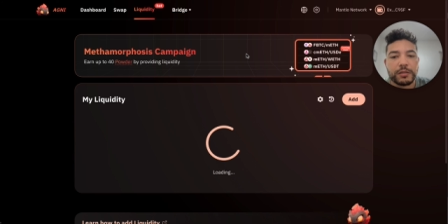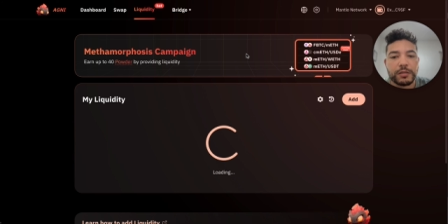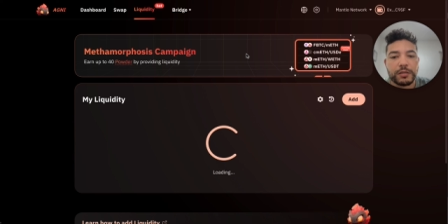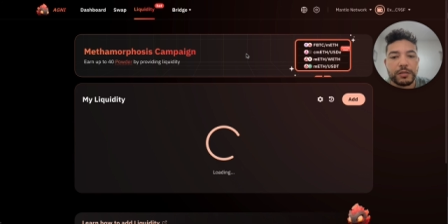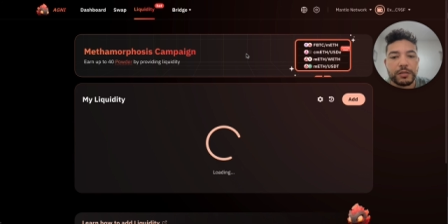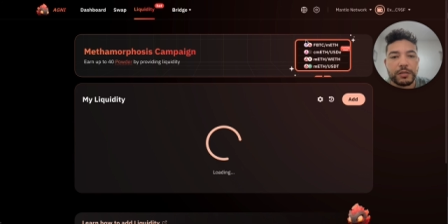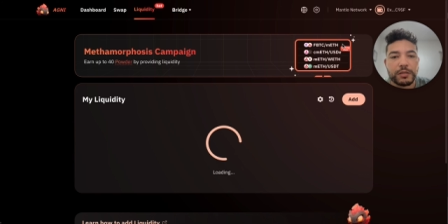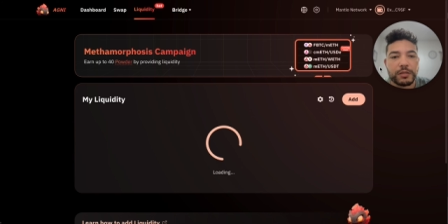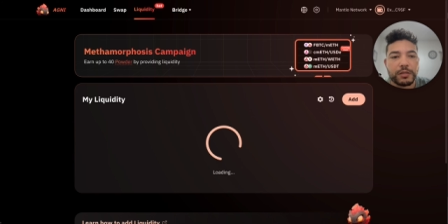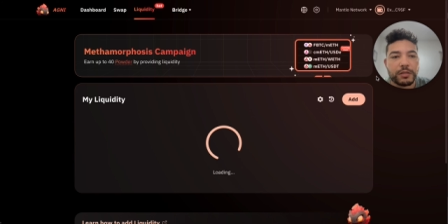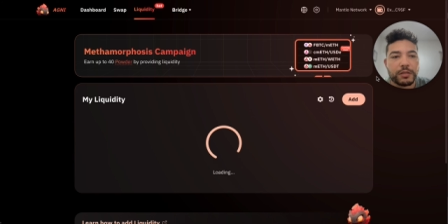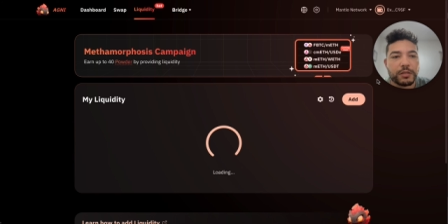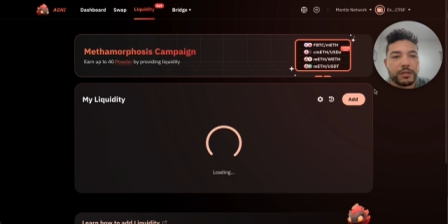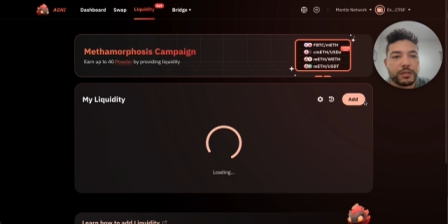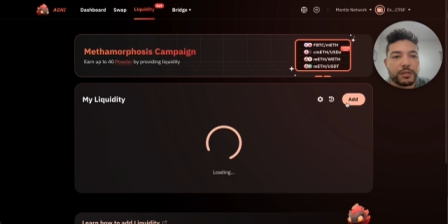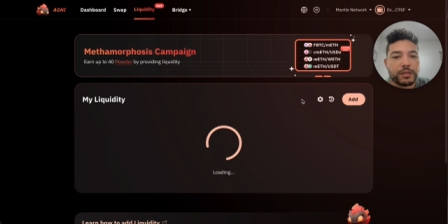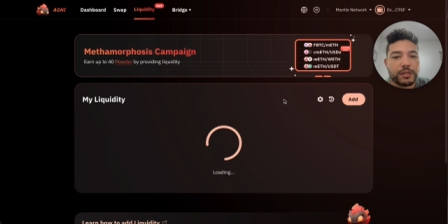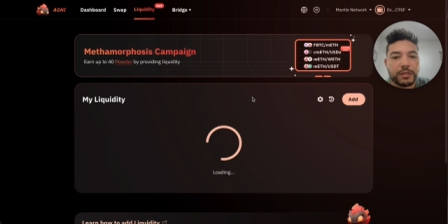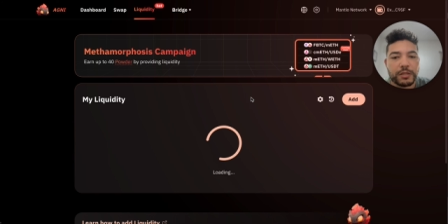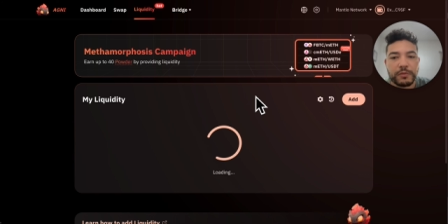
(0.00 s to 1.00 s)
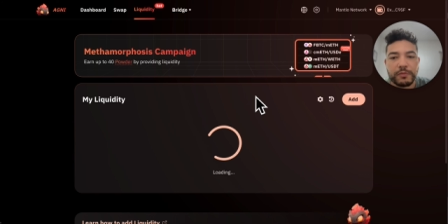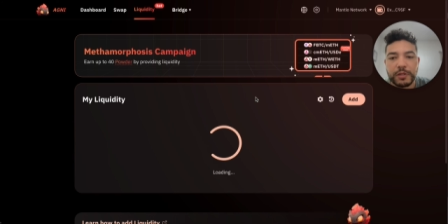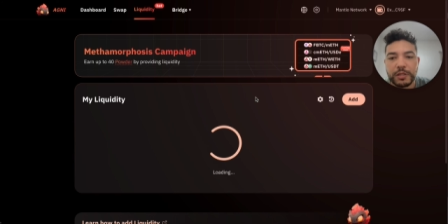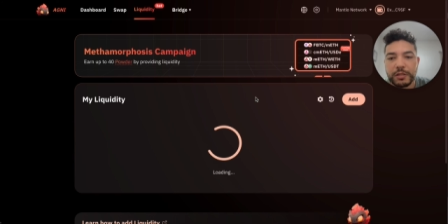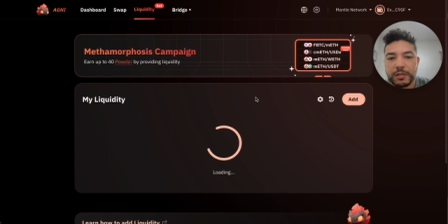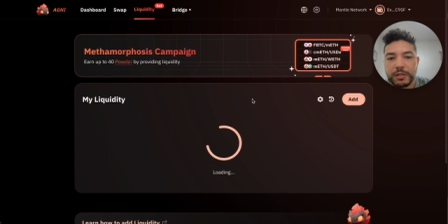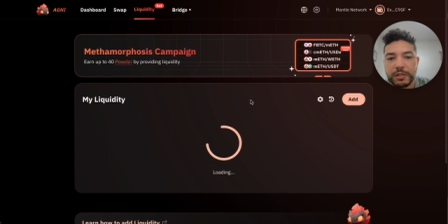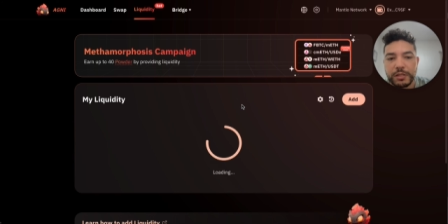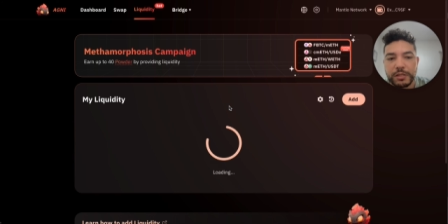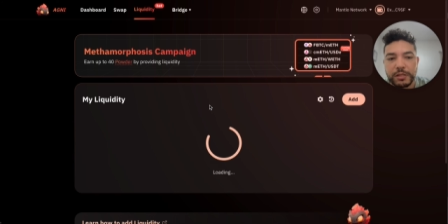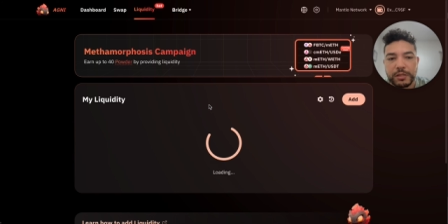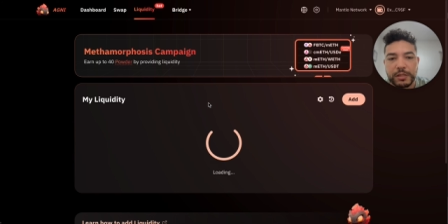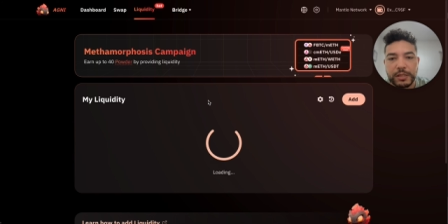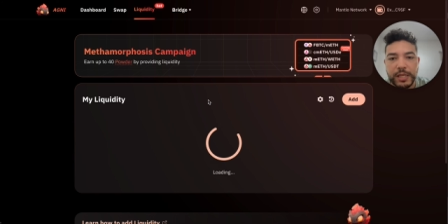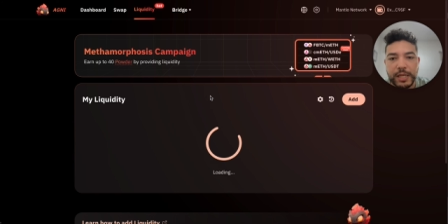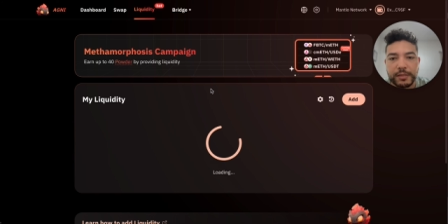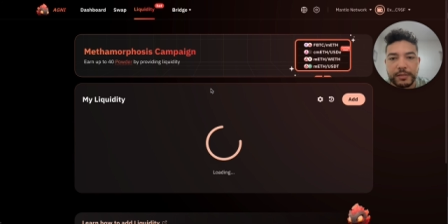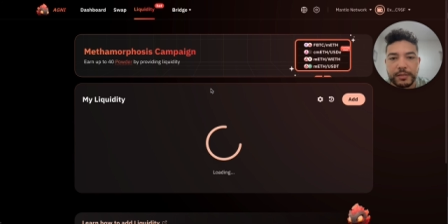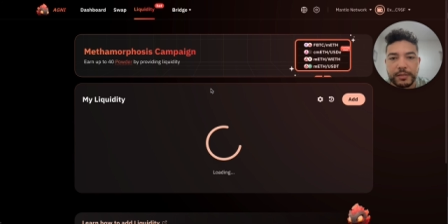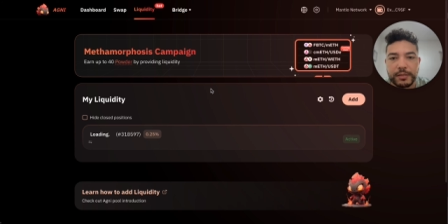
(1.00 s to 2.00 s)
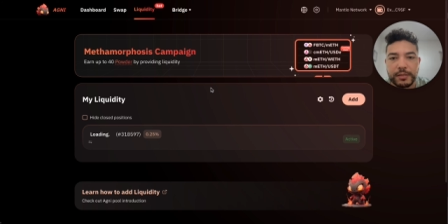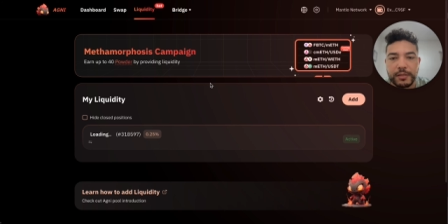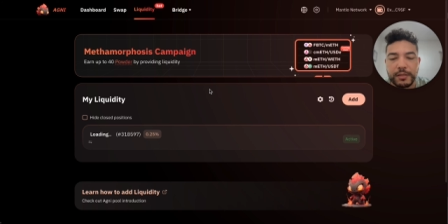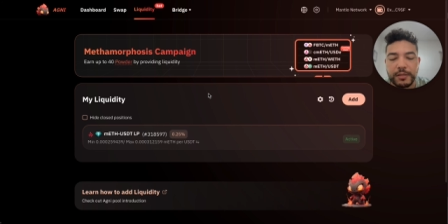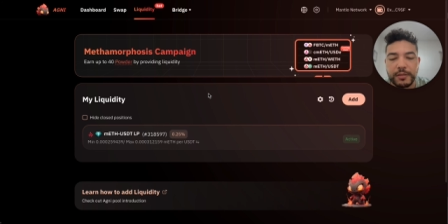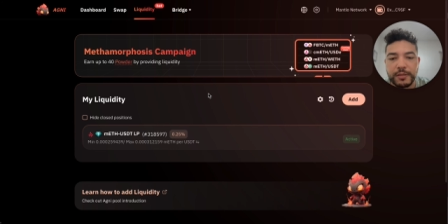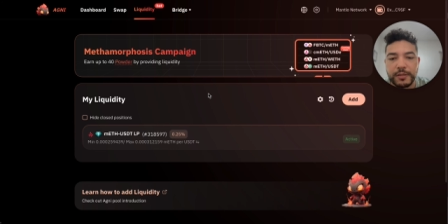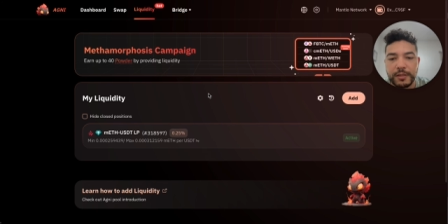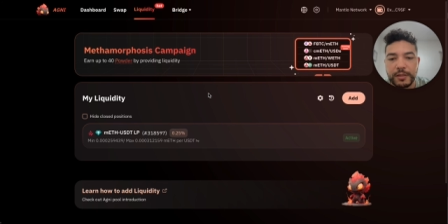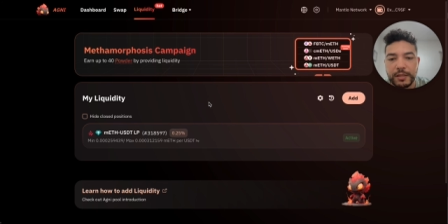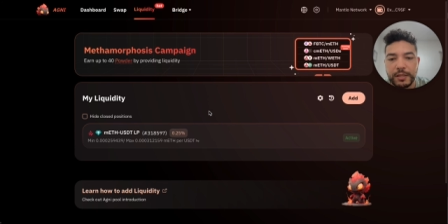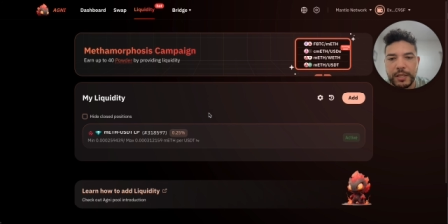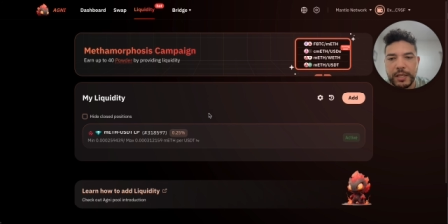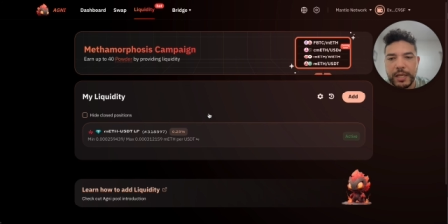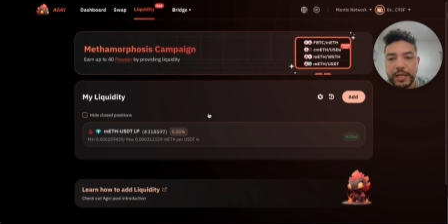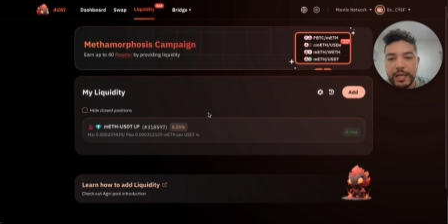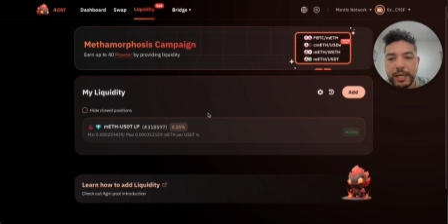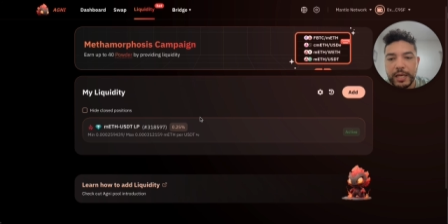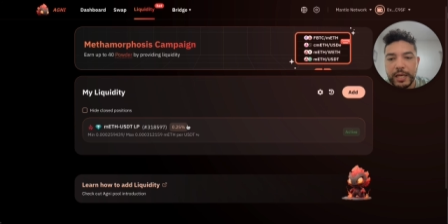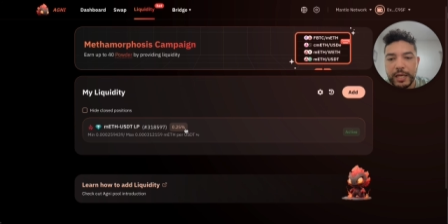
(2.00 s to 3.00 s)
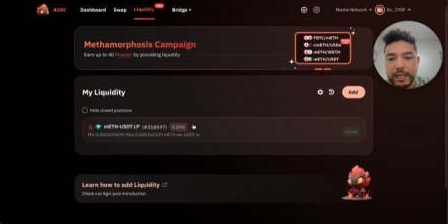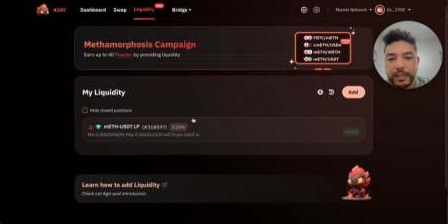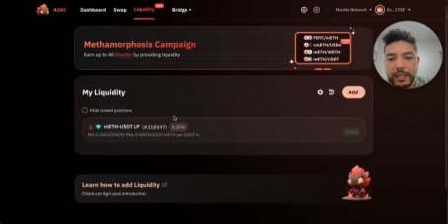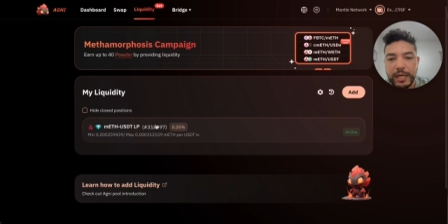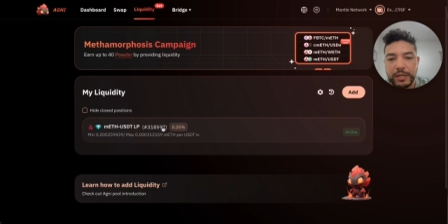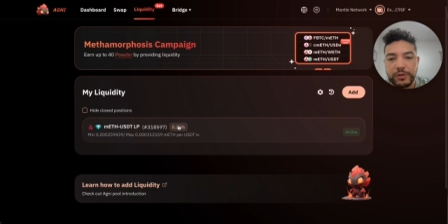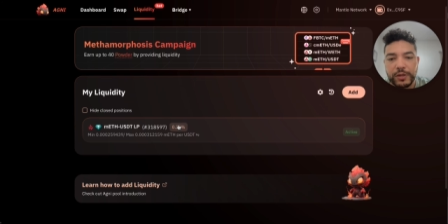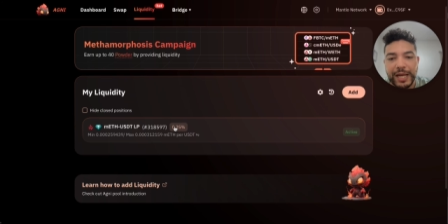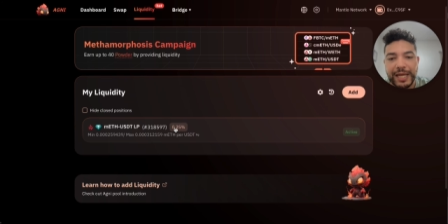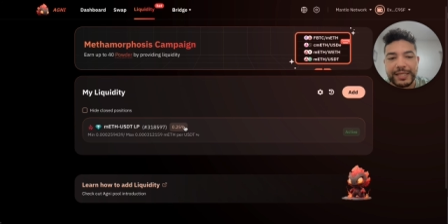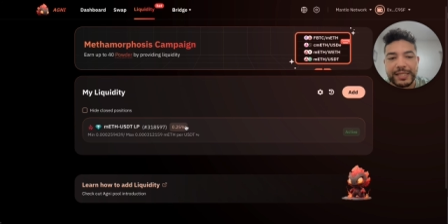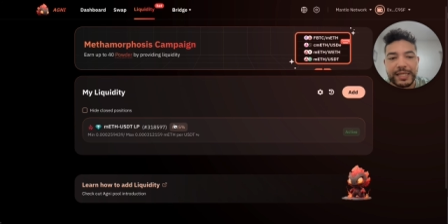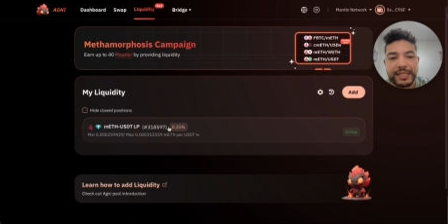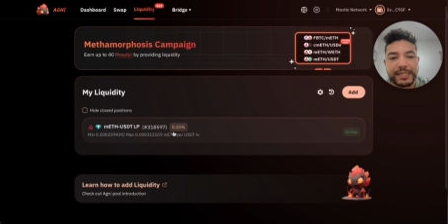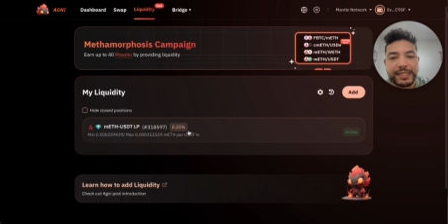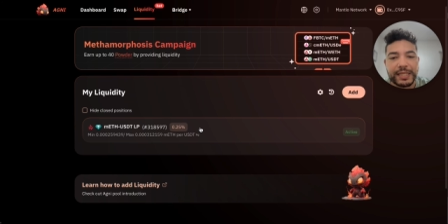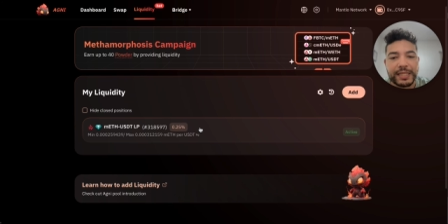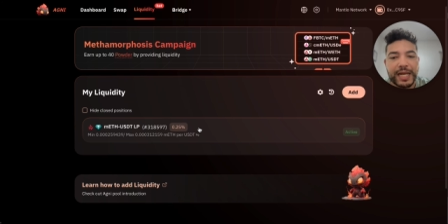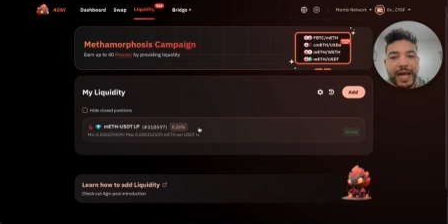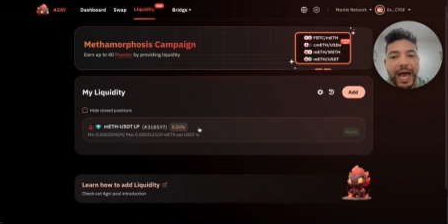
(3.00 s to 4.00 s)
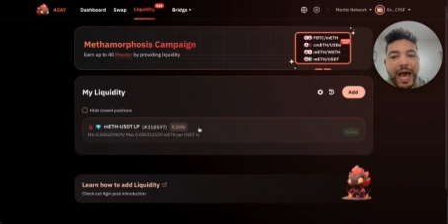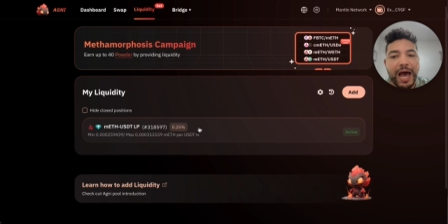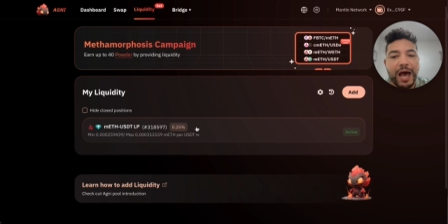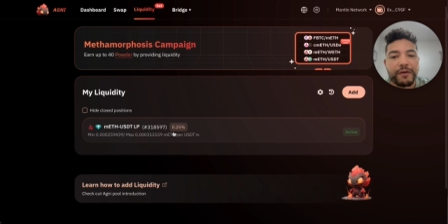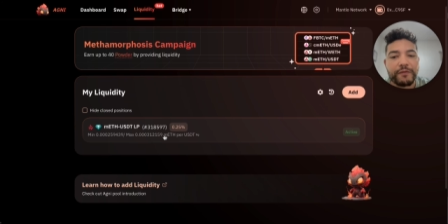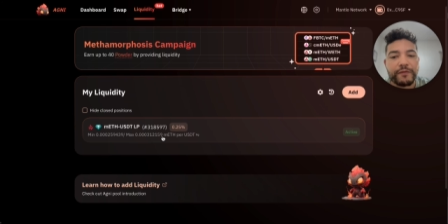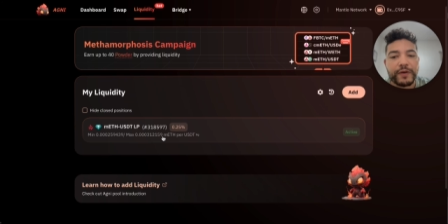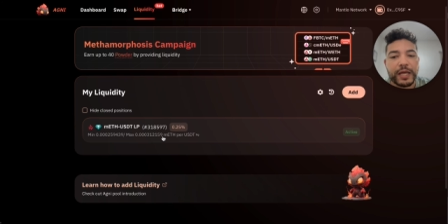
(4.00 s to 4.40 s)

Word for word: Uh, here it is, connected. And then you guys can see that I have